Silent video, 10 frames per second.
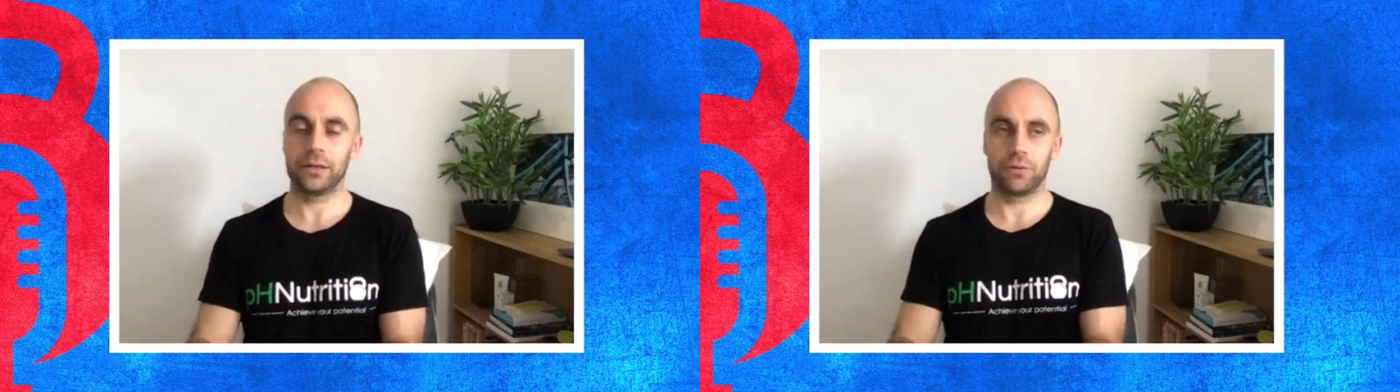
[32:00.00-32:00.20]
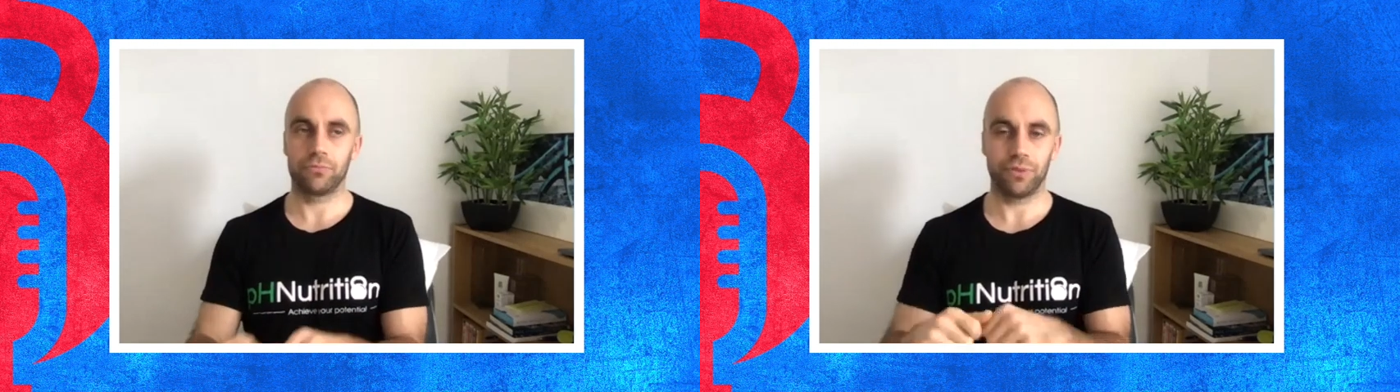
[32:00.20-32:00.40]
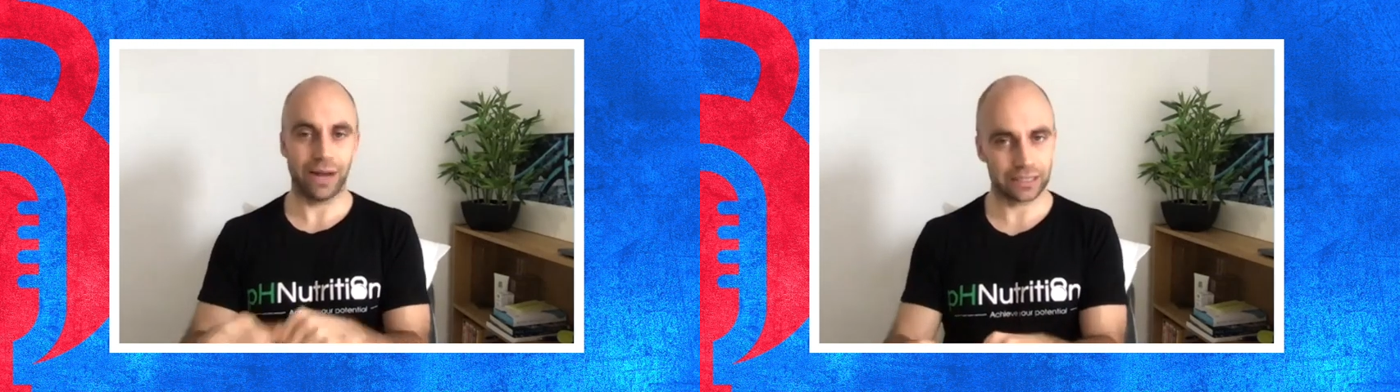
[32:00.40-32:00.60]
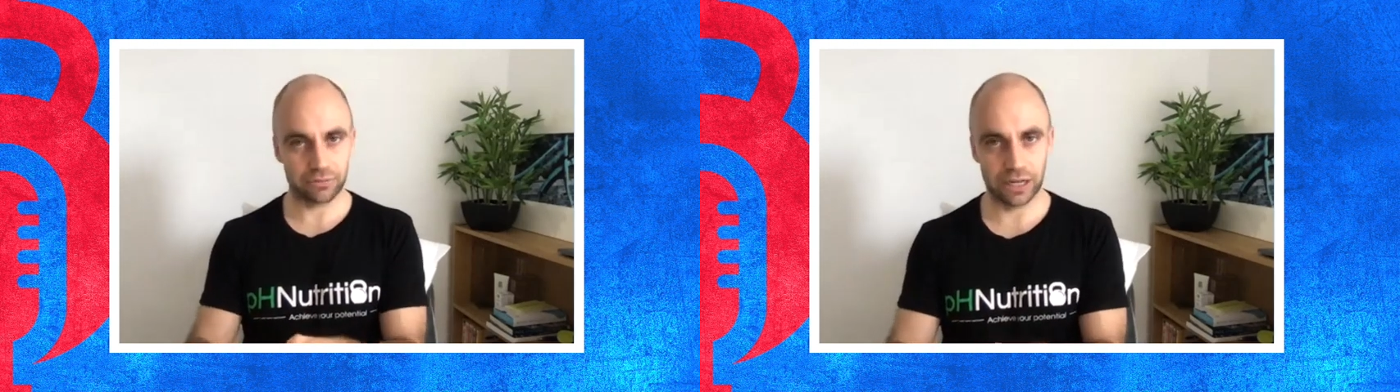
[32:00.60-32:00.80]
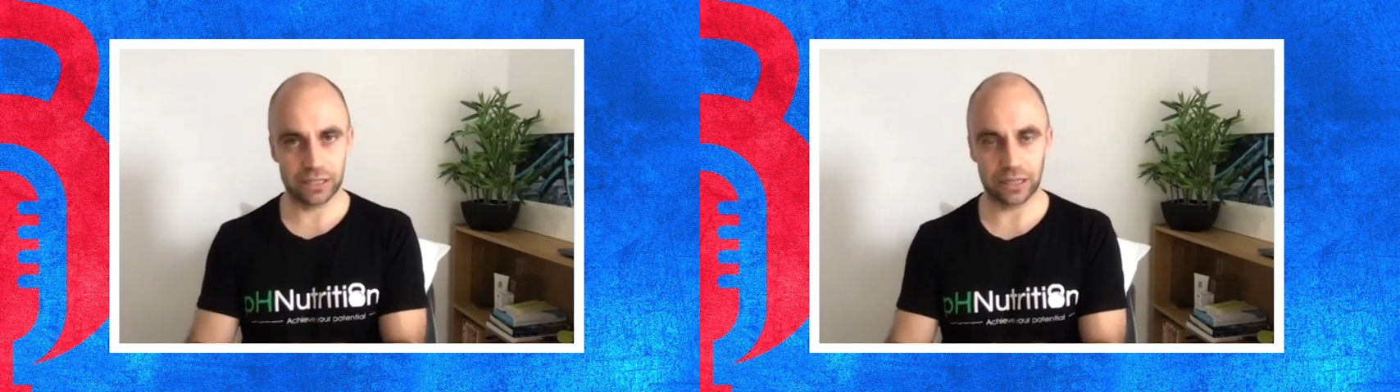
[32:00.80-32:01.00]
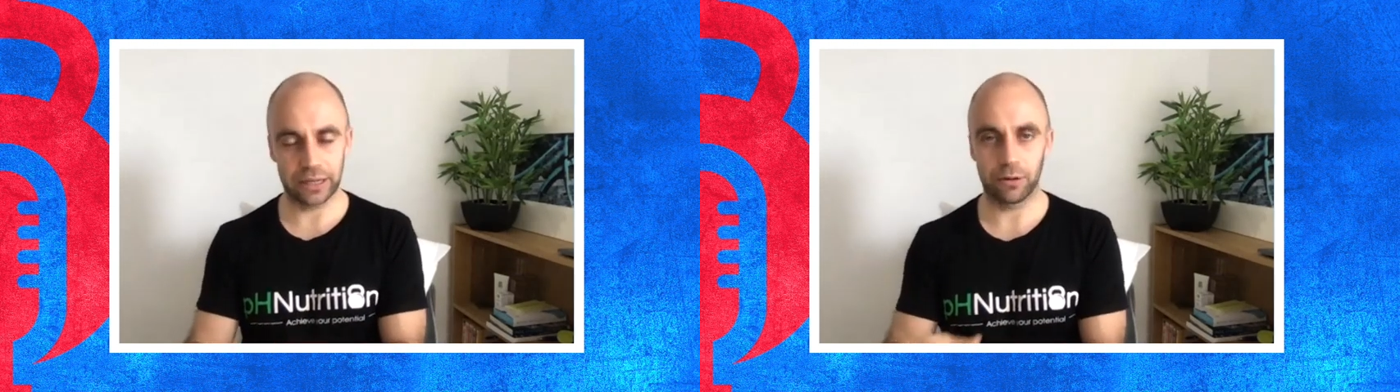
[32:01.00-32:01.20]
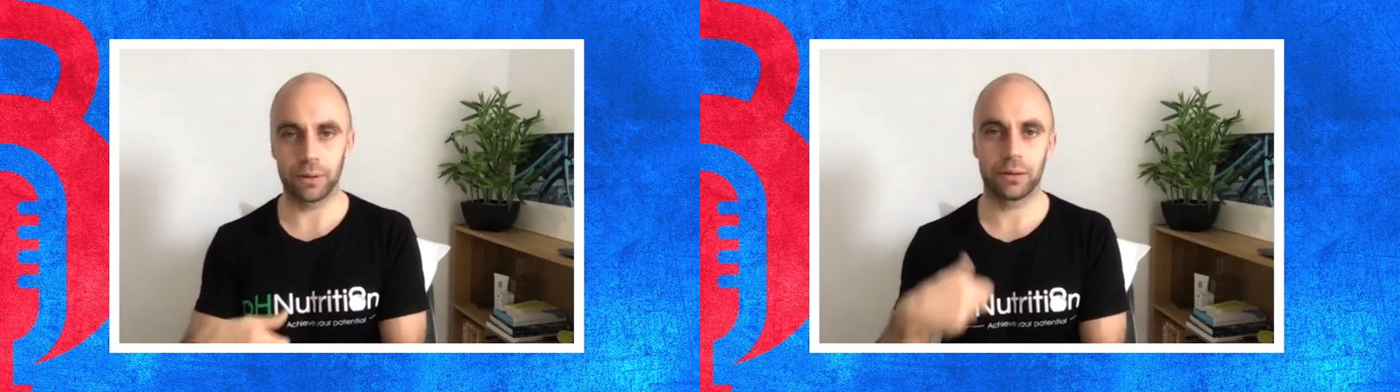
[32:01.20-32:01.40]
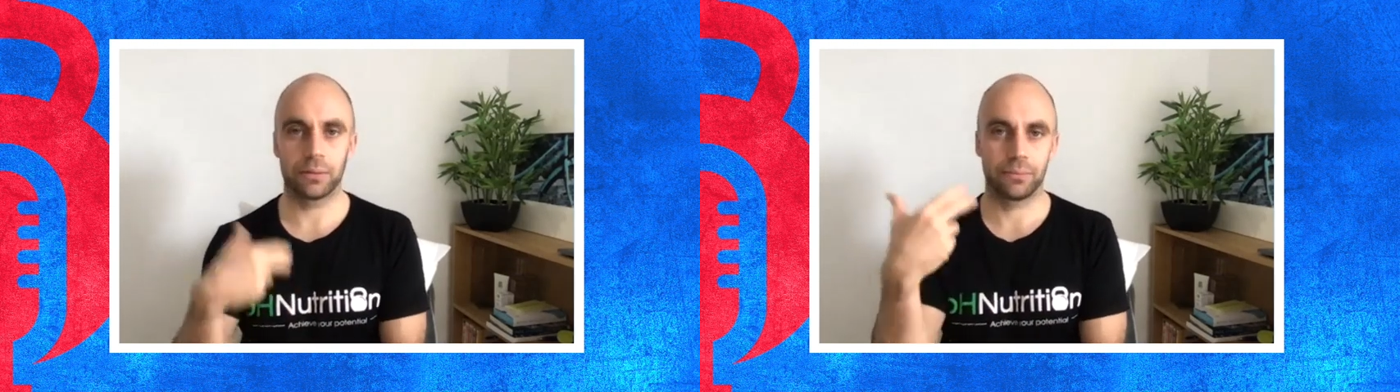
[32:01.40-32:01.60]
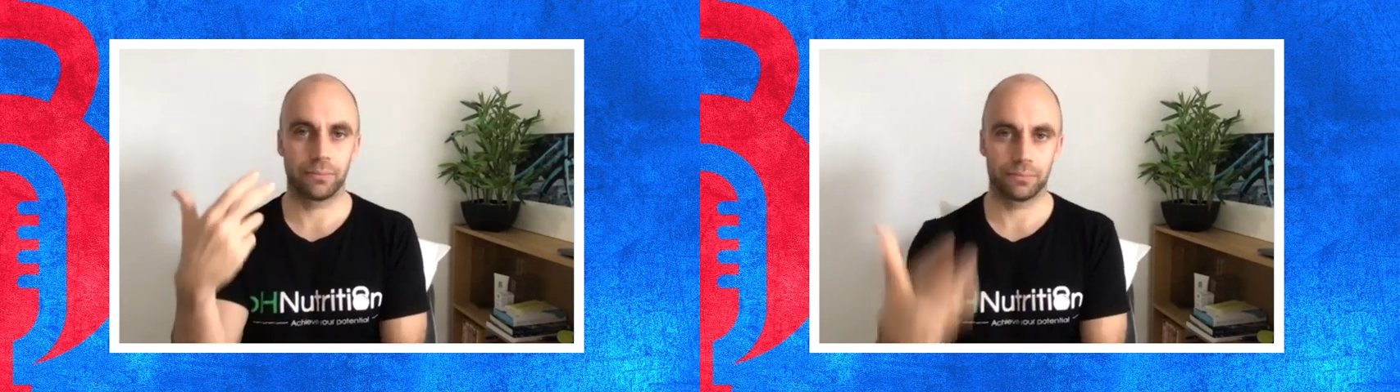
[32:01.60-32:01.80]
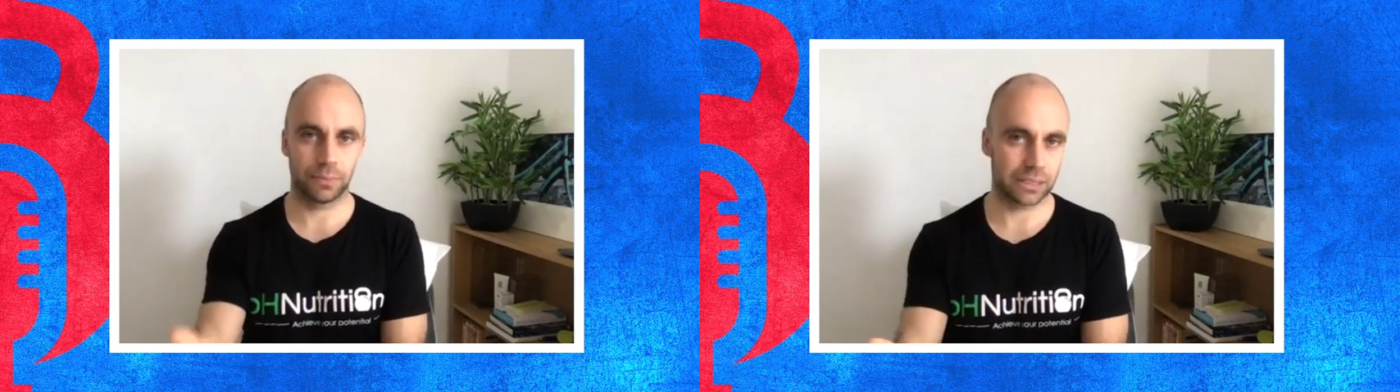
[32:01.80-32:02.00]
relax the reins a little bit, but
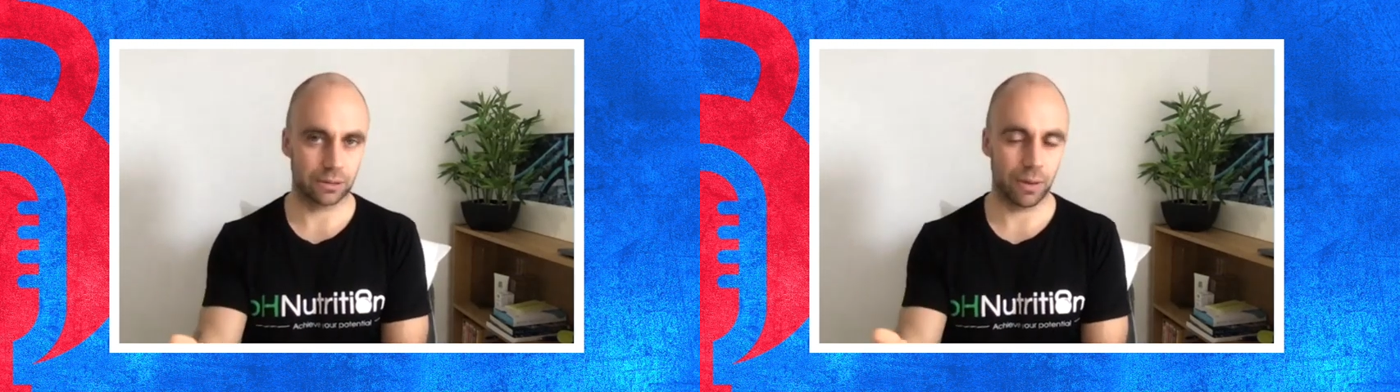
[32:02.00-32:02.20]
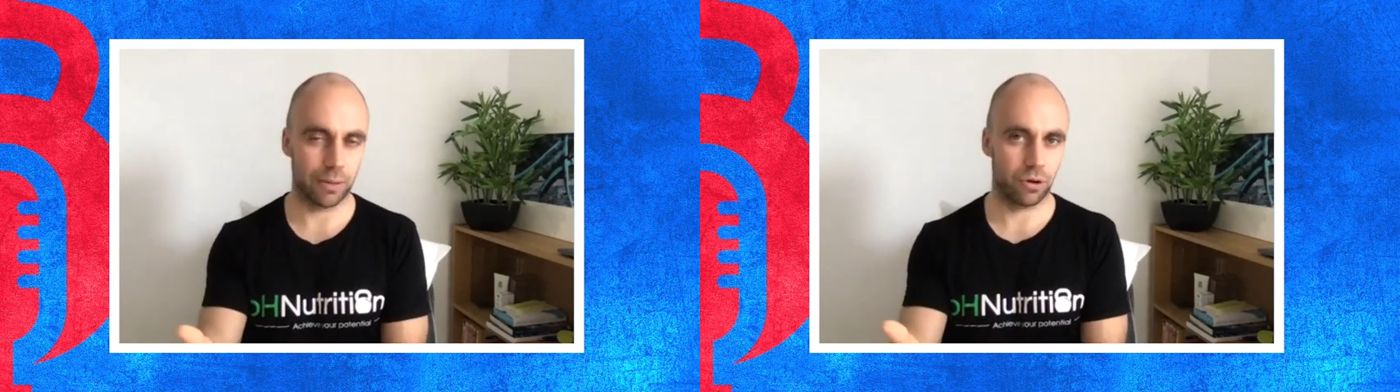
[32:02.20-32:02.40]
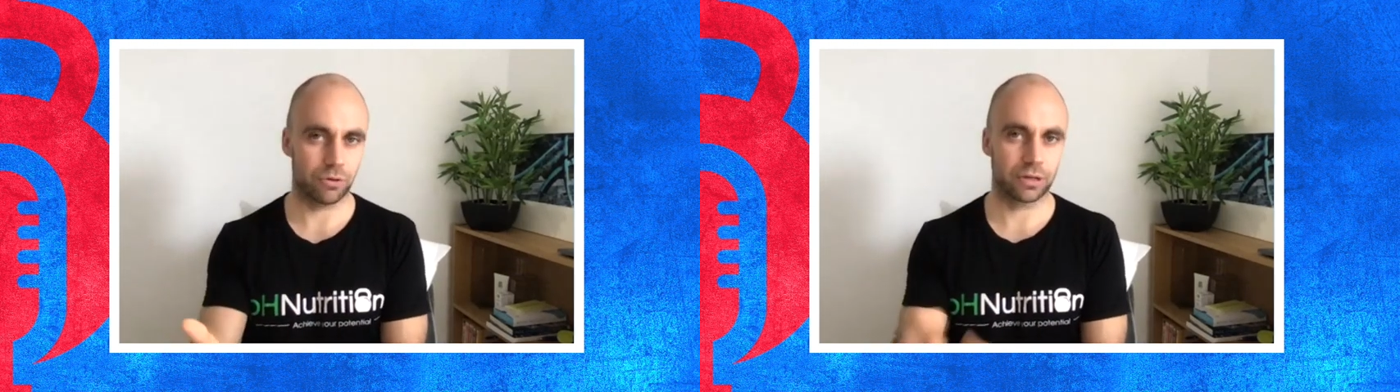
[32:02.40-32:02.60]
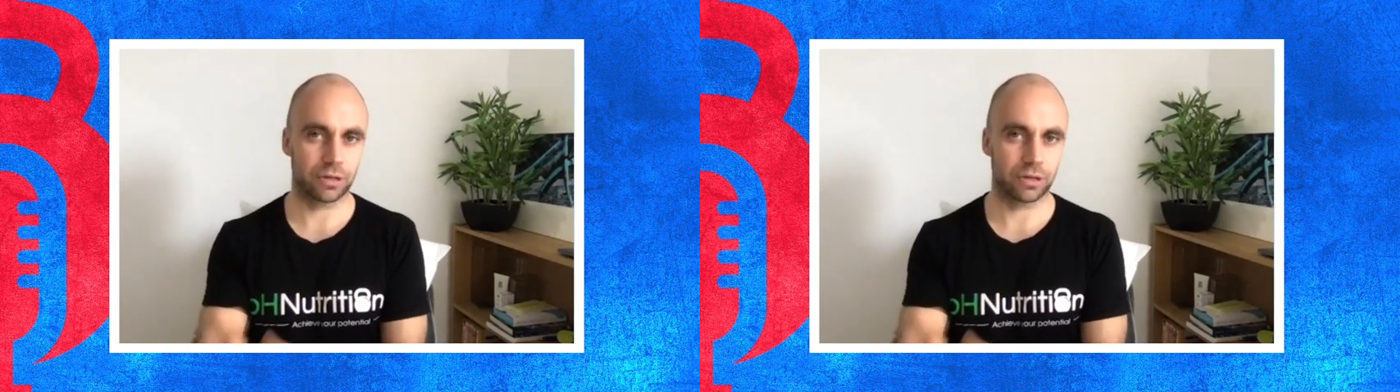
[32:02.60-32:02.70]
still make progress.